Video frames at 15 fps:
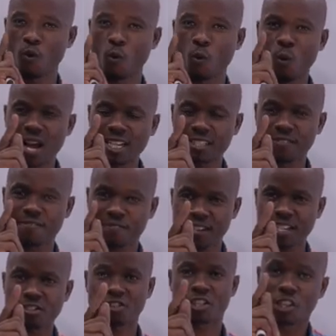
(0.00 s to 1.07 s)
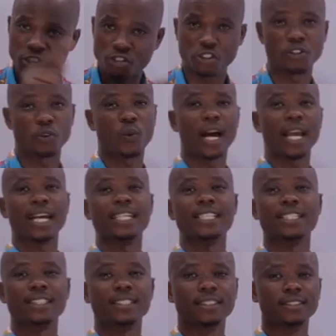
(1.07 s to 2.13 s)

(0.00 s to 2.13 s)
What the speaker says: what first is required.